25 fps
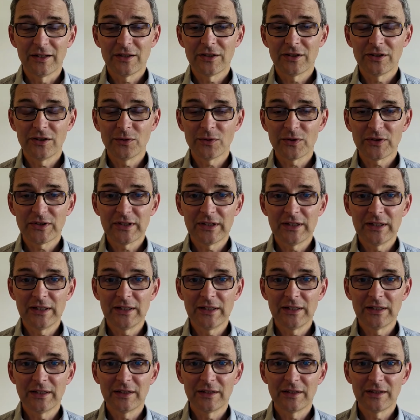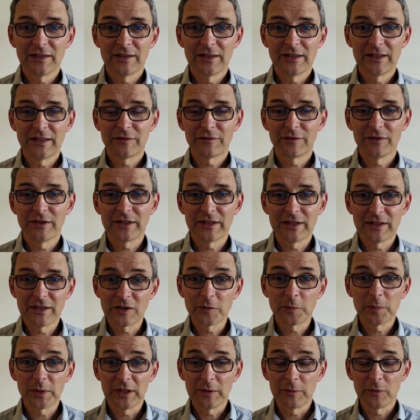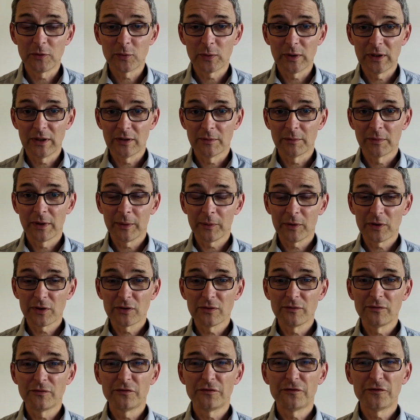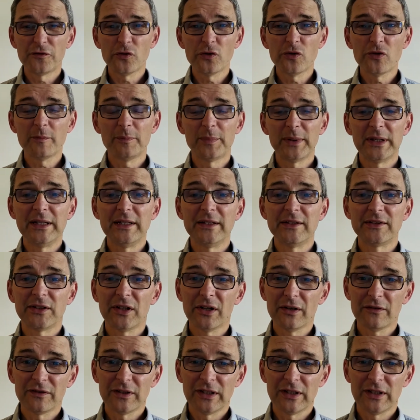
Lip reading: you'll see the difference in speed between them. I'm going to do 4 beats of